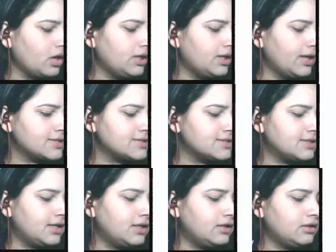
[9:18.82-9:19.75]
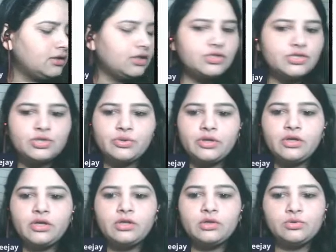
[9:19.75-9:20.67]
yes, in intro
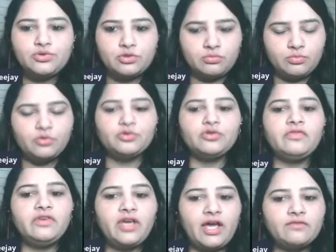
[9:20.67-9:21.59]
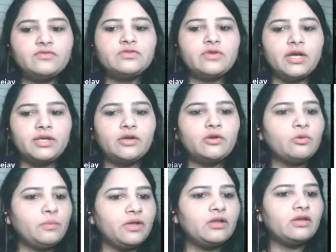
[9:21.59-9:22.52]
and conclusion both, we have to write our
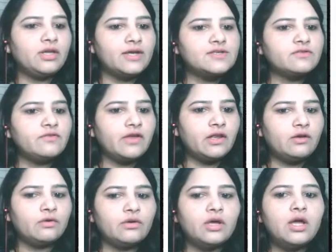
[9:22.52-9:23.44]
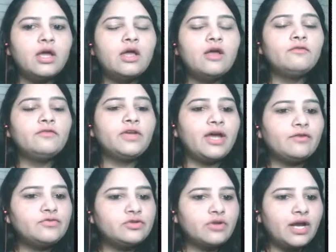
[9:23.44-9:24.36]
opinion. Yes, very good. We
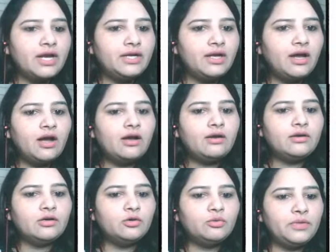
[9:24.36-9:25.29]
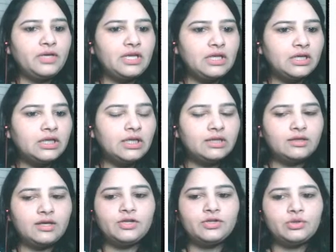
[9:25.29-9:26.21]
have to write our opinion
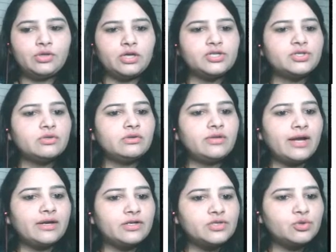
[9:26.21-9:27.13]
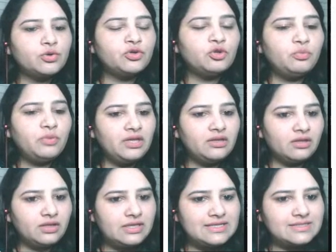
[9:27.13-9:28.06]
in the introduction, that is going to be in
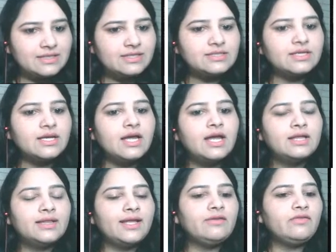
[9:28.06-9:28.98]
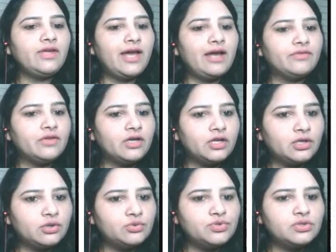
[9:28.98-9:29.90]
the thesis. Then we have the
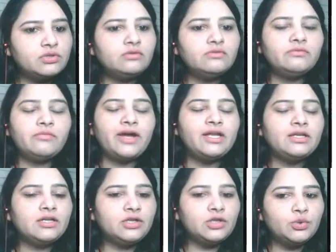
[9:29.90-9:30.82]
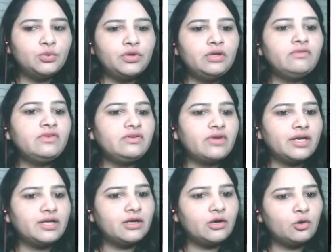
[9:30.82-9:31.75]
conclusion. While concluding, we
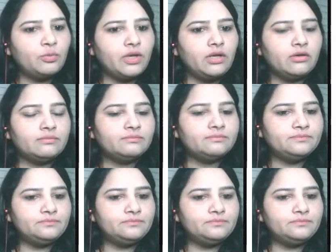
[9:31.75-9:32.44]
write our opinion.